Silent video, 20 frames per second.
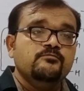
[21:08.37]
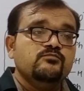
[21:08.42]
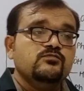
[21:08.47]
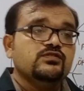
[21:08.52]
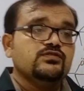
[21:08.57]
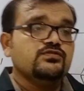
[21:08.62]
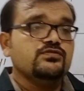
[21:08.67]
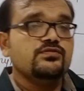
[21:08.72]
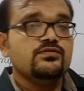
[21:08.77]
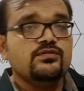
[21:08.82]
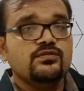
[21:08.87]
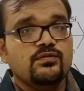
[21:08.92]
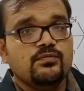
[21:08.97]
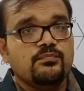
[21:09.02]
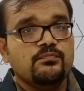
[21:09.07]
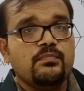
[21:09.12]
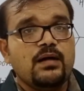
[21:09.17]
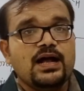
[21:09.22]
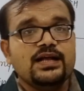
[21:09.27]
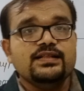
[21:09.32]
So
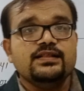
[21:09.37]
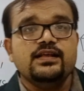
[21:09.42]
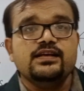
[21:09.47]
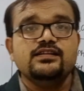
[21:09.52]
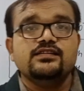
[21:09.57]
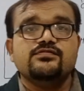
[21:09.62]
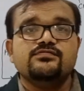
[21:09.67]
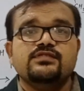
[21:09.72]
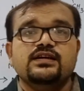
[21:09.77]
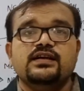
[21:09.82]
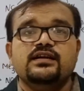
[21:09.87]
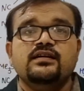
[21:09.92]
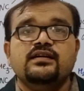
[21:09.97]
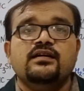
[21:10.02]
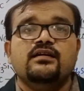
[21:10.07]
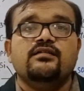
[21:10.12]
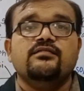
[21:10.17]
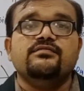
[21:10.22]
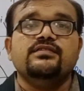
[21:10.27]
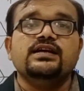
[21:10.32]
by this way
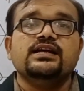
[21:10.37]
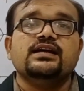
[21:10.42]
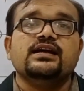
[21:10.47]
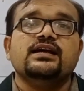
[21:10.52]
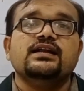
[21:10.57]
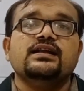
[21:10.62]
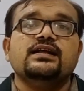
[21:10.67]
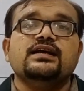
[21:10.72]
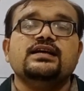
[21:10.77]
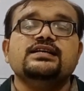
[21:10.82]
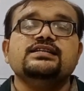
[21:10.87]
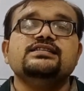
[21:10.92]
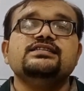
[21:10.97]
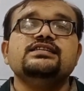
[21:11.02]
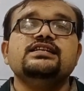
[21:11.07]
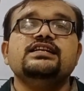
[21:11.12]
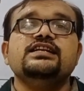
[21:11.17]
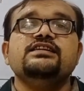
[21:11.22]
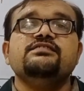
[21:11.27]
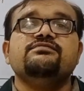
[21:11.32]
we can
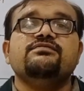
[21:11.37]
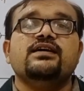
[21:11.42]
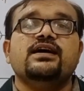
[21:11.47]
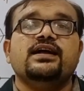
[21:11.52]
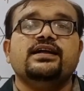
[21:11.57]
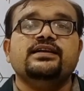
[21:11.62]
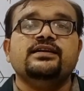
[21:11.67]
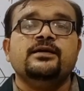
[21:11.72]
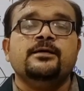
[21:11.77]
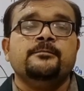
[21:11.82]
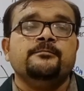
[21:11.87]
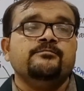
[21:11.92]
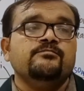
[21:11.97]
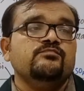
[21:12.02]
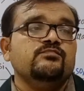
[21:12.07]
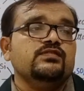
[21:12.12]
easily define